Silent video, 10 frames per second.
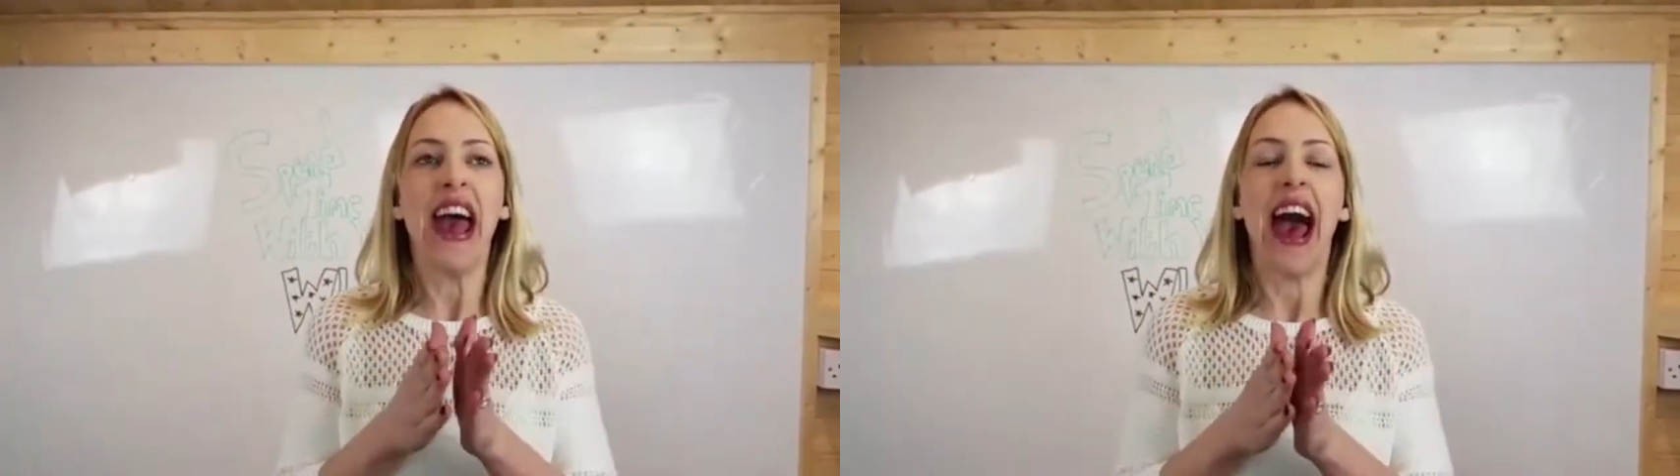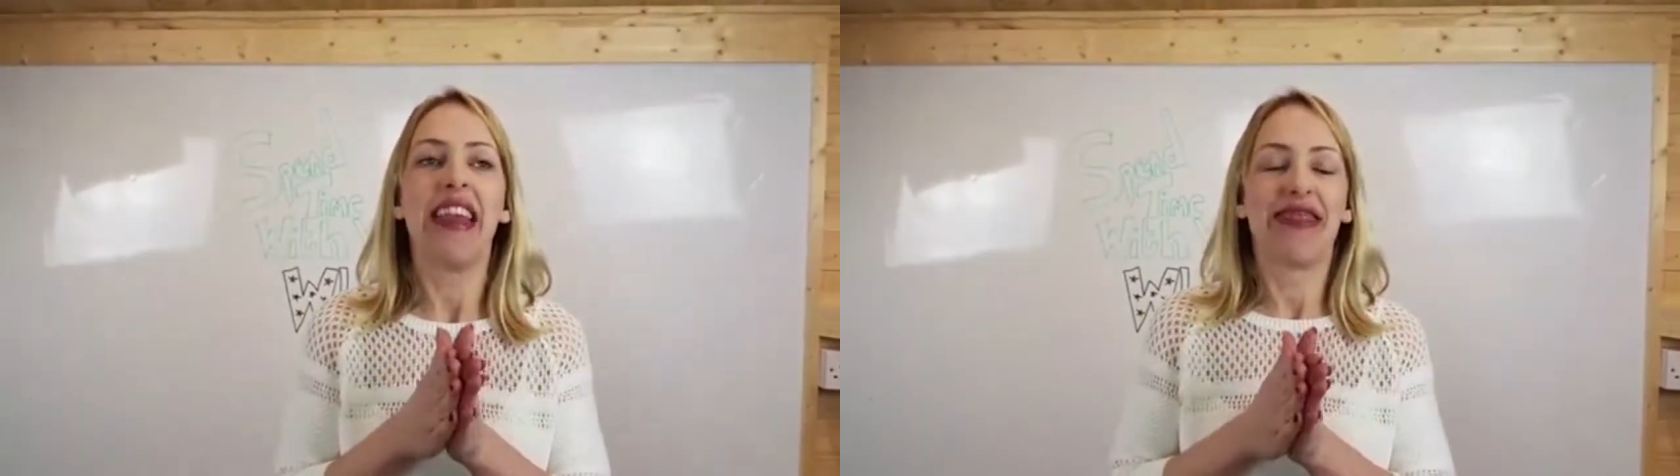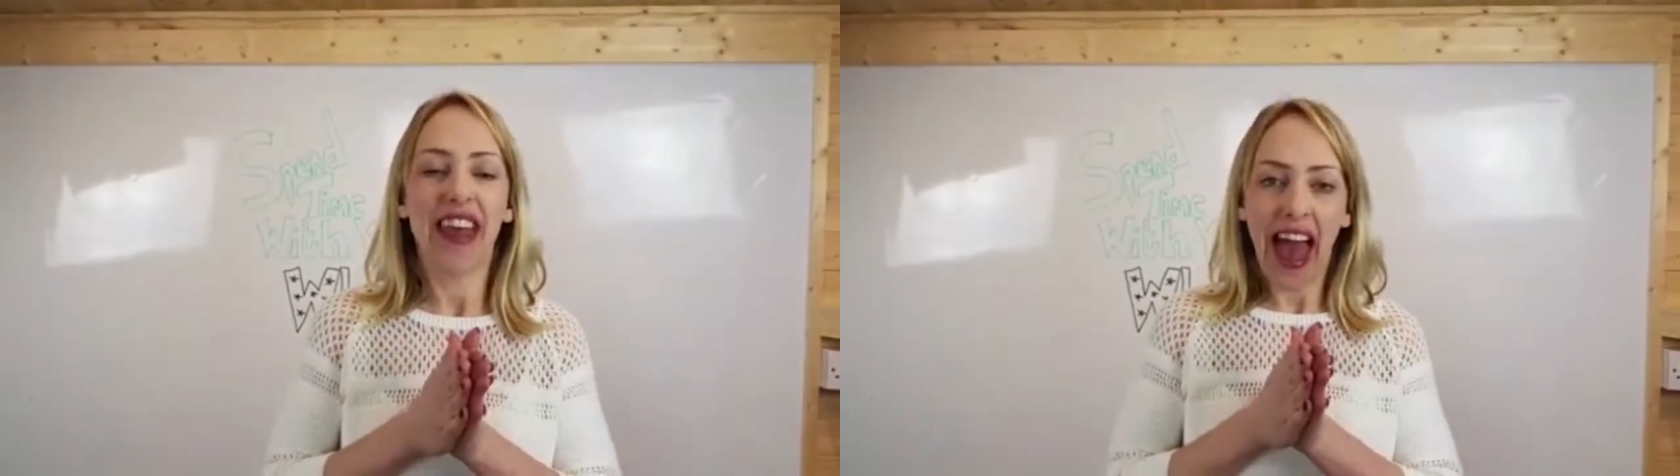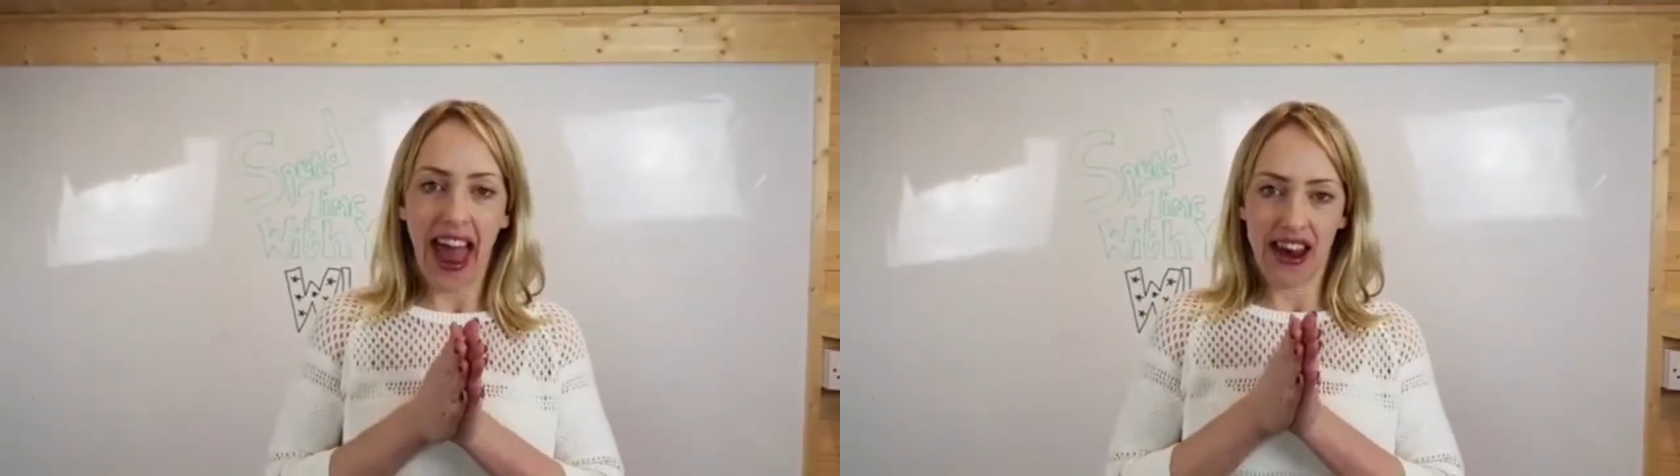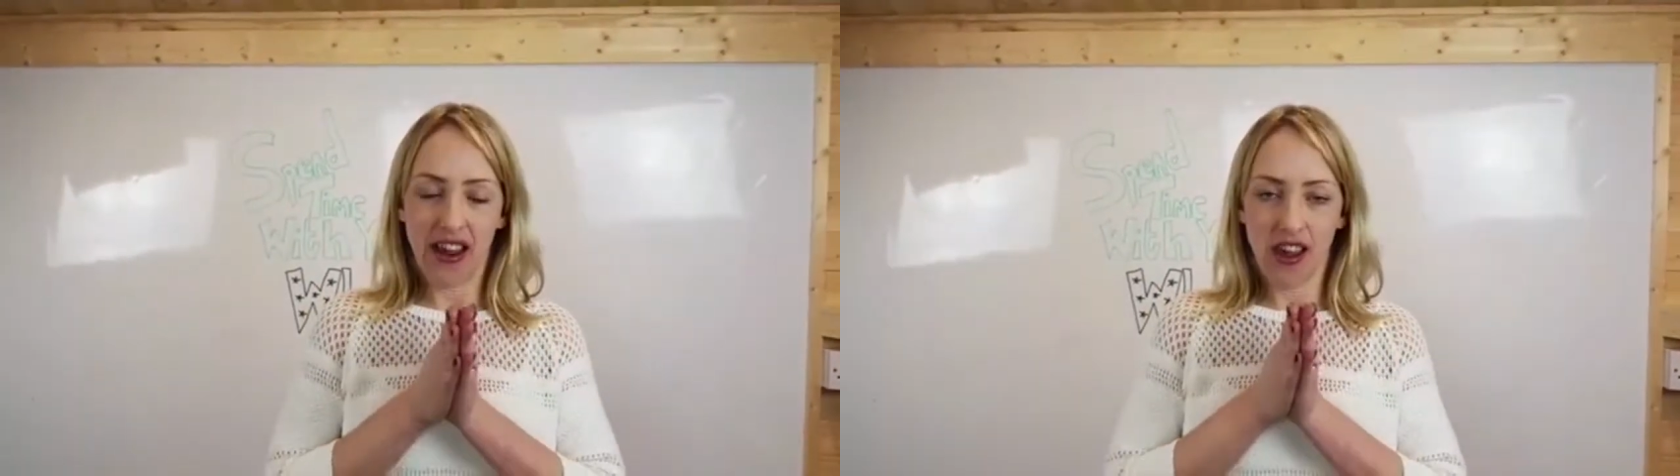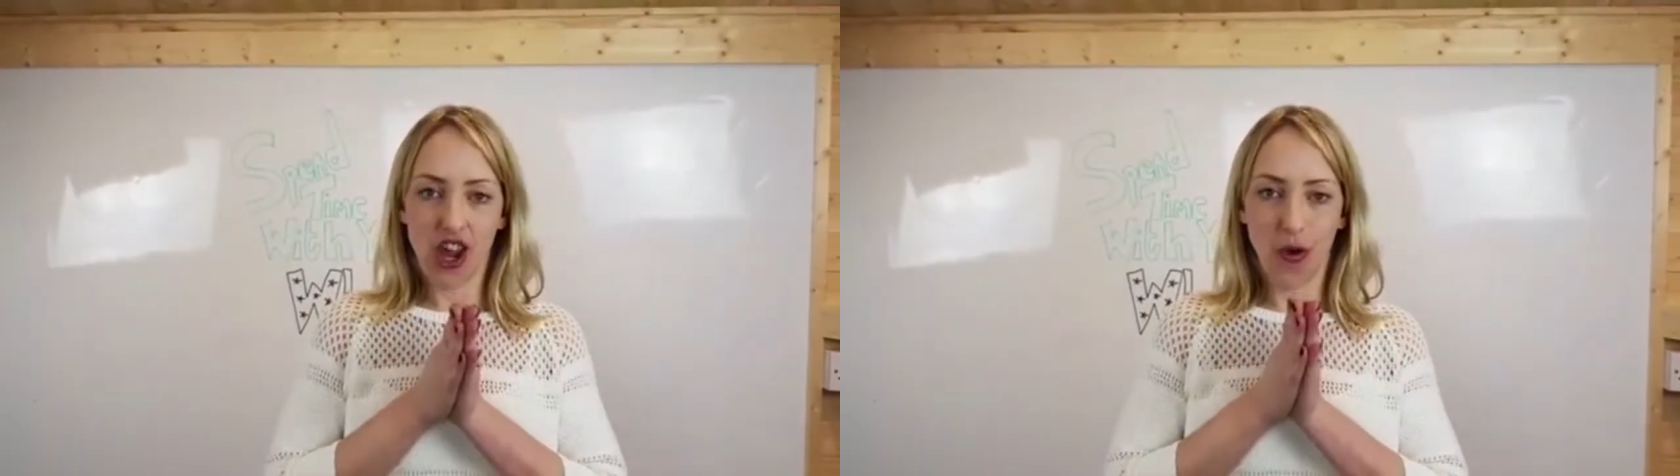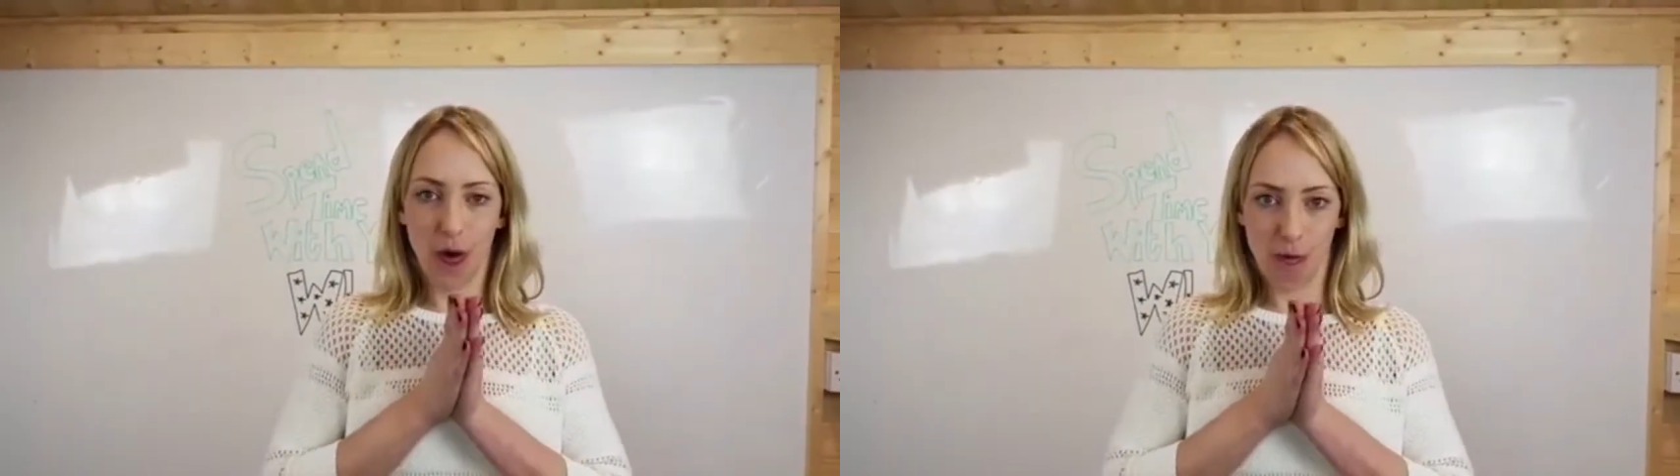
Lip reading: And then you will